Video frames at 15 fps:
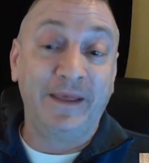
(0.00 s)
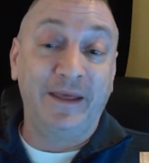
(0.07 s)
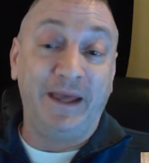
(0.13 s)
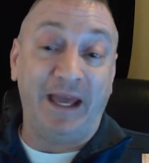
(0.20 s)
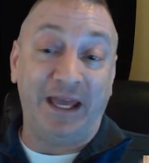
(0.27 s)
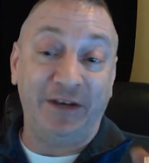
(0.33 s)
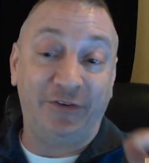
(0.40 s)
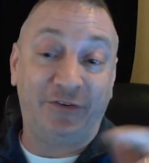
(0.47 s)

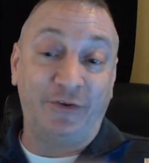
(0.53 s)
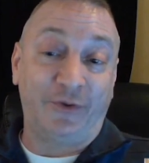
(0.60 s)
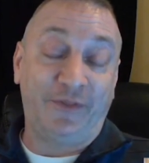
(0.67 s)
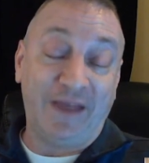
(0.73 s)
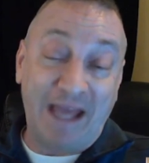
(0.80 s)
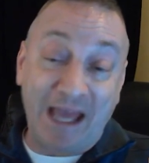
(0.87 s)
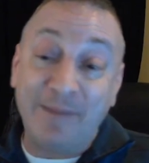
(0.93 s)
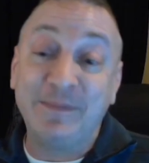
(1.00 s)
And so
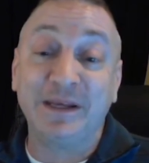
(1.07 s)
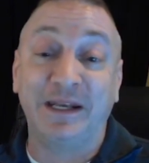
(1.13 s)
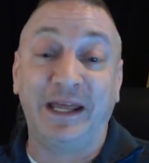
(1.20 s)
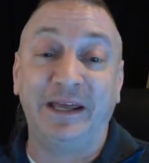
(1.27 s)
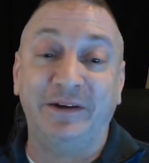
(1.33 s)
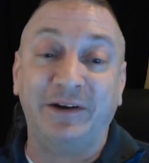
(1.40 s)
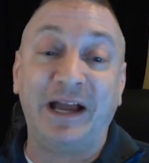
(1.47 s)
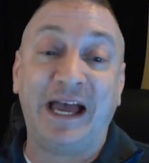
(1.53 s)
the
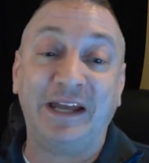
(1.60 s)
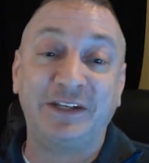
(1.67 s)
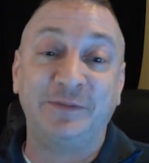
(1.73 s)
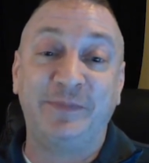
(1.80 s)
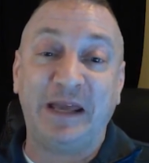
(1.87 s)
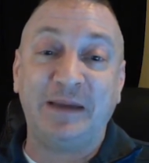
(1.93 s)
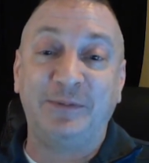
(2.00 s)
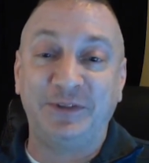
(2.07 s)
emulator had to
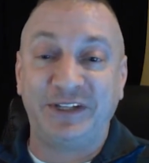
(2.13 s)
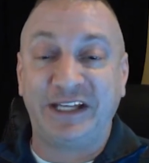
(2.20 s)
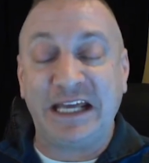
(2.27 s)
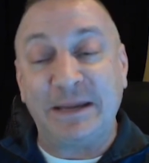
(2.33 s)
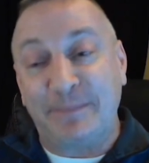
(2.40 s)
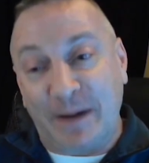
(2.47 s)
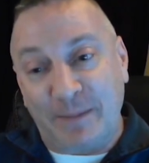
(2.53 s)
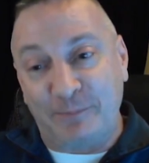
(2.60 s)
be able to
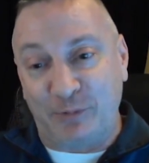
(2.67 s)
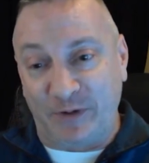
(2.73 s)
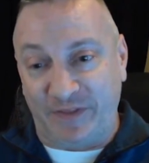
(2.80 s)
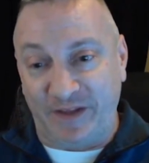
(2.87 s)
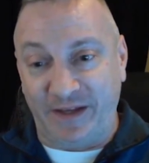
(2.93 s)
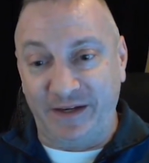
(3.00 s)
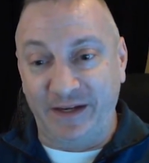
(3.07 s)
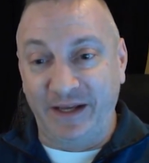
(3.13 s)
keep up with
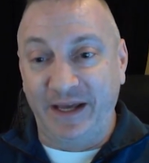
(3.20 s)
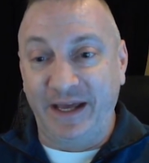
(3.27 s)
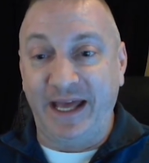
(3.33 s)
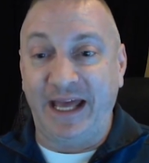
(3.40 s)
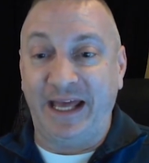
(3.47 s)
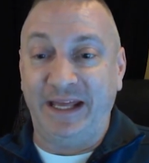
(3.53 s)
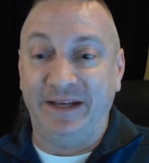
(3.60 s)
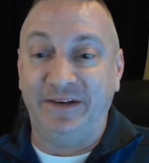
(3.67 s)
it.
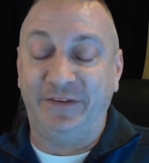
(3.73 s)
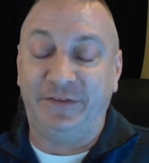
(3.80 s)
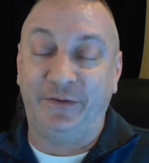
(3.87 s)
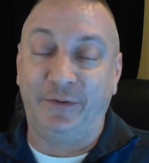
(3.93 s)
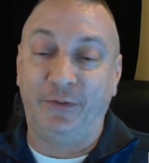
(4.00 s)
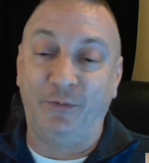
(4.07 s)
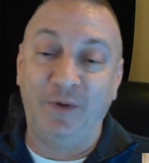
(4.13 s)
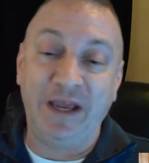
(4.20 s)
And so
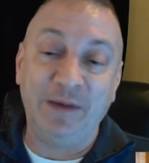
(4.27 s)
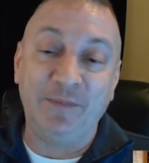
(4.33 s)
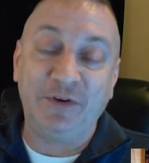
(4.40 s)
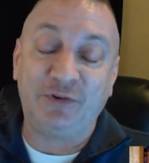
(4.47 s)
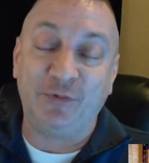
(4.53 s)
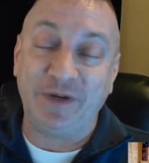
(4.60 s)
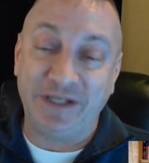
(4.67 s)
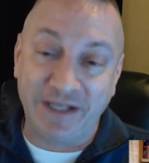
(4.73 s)
the way in
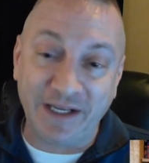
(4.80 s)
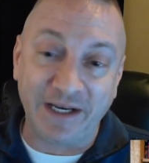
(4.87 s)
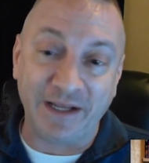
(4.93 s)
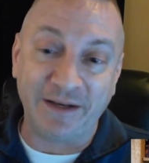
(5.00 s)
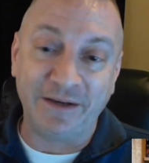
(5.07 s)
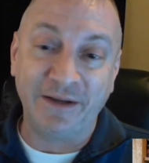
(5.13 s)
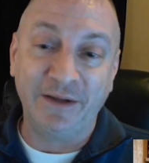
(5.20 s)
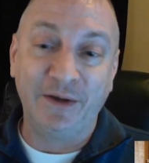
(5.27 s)
which we did
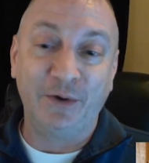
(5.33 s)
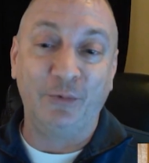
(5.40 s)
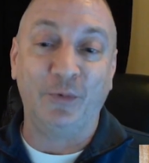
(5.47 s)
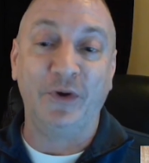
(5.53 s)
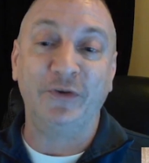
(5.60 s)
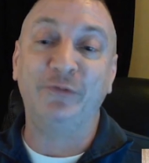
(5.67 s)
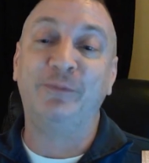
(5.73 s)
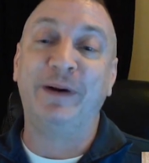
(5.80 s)
it
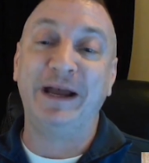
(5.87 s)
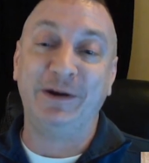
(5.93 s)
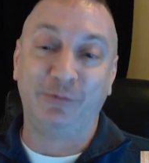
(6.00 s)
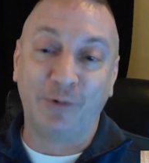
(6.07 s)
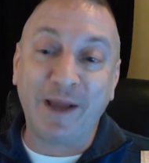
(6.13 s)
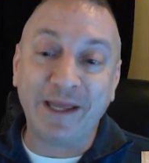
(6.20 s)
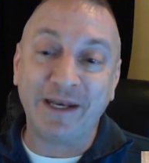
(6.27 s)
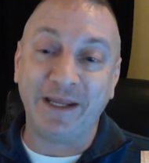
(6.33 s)
was by
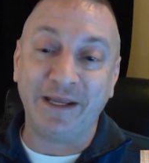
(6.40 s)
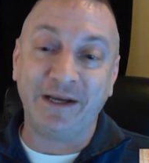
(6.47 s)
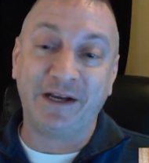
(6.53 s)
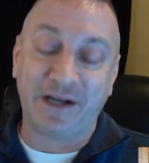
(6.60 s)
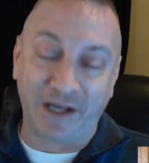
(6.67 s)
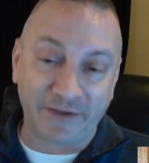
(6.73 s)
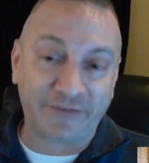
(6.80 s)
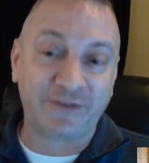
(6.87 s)
writing
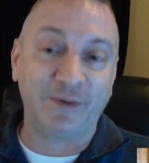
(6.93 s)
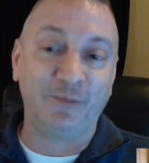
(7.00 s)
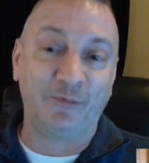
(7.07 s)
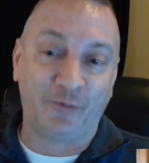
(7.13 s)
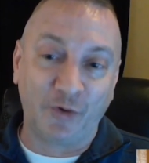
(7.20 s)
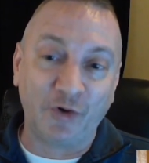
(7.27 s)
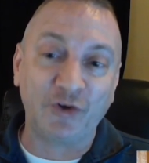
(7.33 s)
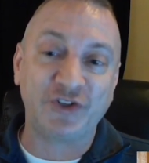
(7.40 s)
custom
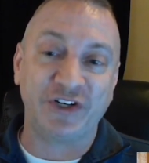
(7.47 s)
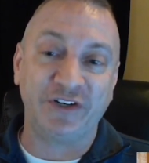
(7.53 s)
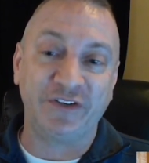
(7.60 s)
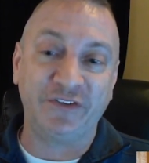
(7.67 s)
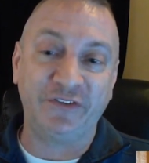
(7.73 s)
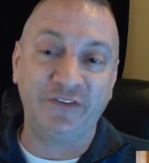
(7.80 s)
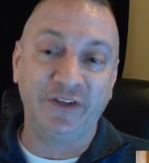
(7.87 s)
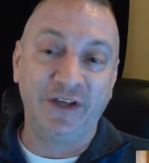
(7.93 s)

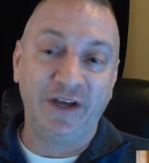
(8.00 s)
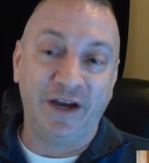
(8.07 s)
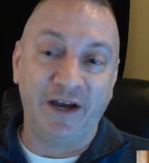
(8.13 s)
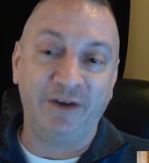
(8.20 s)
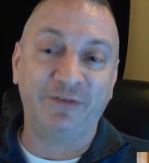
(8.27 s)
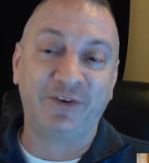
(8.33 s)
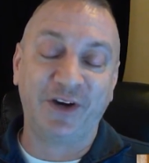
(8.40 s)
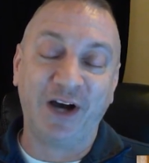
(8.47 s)
versions
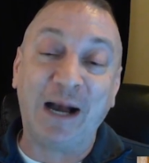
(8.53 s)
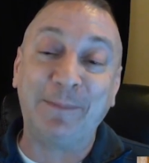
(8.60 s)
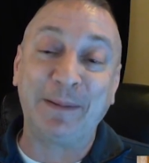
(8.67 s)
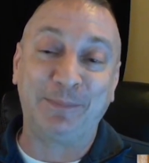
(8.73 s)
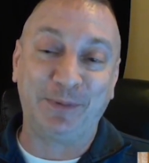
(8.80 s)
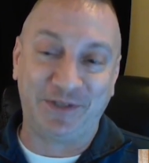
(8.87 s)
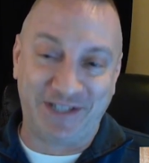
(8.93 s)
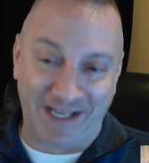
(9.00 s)
of copy
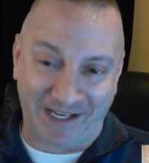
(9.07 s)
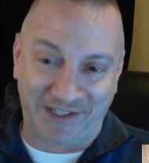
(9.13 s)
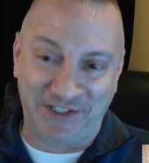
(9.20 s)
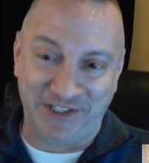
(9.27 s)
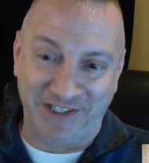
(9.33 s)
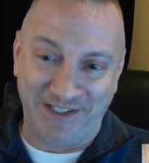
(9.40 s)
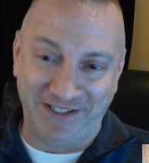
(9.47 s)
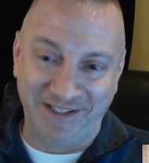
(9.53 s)

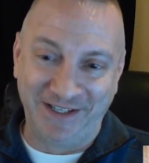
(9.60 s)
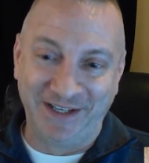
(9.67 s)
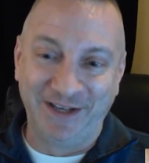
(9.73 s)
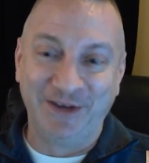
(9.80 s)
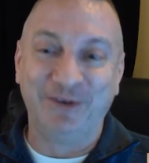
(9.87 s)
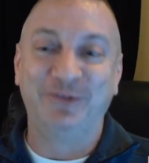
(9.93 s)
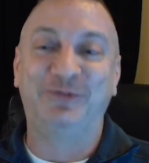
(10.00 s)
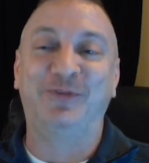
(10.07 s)
protection
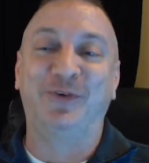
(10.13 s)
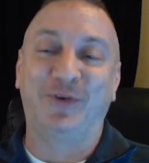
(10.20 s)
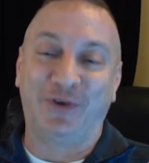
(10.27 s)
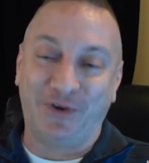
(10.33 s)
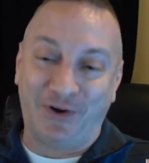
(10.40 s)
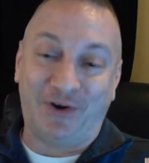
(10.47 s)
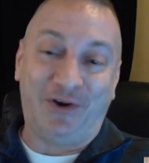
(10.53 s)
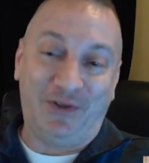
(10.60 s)

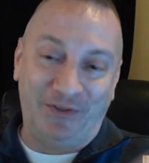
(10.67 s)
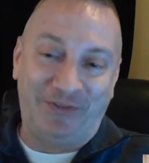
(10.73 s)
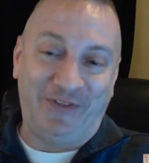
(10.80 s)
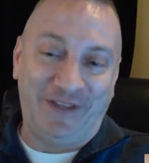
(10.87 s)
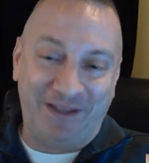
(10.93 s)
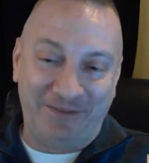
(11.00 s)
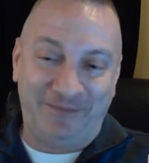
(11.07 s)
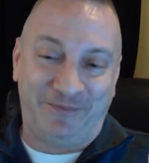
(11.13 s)
for all
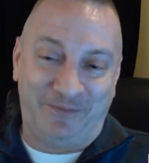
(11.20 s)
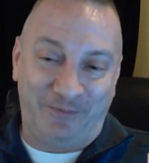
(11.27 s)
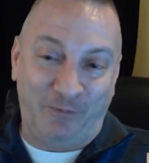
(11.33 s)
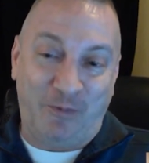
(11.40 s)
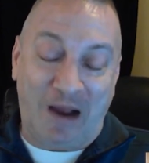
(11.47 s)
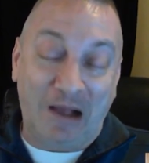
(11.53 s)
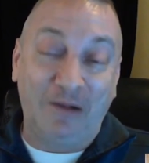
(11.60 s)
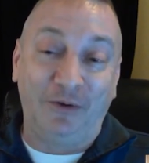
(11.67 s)
the
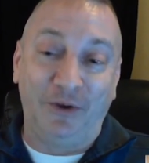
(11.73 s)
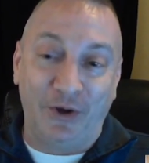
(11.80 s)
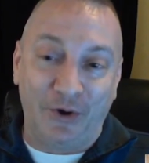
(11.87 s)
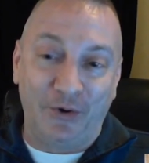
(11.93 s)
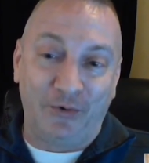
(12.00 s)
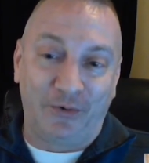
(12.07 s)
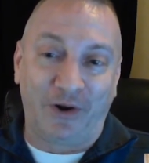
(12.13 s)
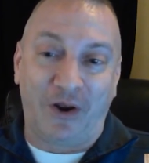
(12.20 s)

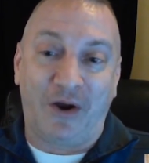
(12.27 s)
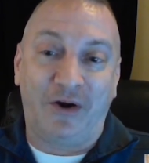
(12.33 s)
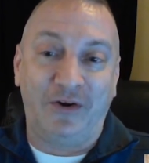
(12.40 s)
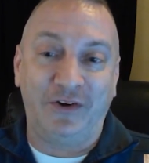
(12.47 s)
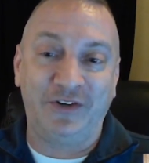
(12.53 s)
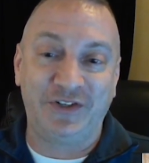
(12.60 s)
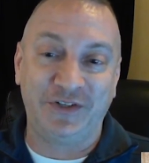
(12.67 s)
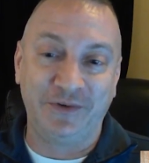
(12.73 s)
well-known
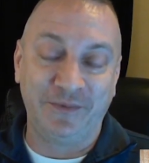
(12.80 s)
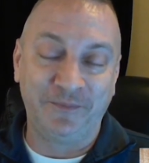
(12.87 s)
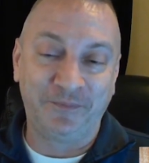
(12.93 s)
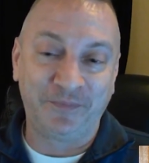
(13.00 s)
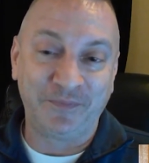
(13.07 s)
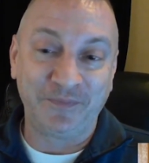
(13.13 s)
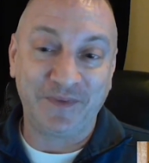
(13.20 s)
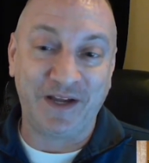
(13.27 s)
large
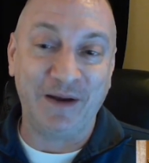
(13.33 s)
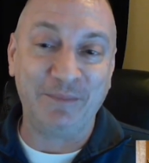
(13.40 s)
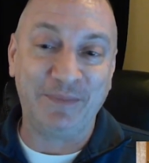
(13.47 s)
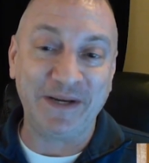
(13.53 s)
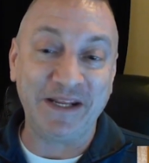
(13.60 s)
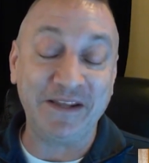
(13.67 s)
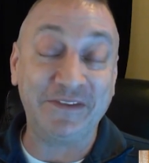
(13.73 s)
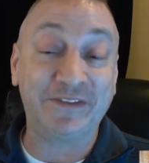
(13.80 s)

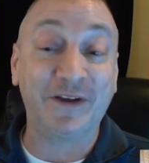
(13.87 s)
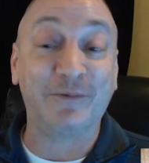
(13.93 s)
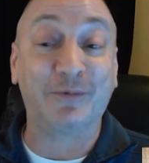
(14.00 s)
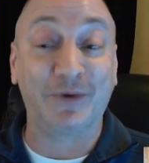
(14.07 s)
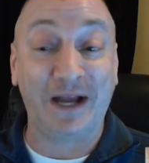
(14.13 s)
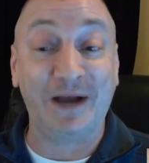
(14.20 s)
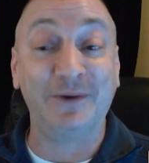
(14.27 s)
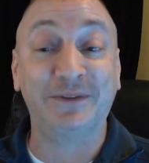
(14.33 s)
companies that
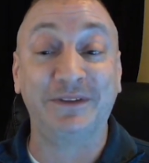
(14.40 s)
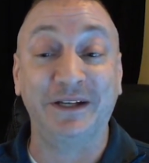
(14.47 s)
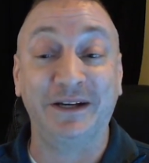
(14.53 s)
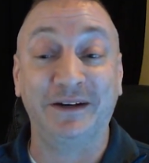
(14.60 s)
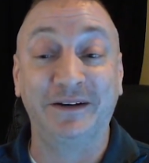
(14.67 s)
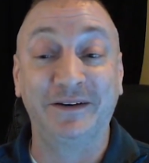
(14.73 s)
were out there.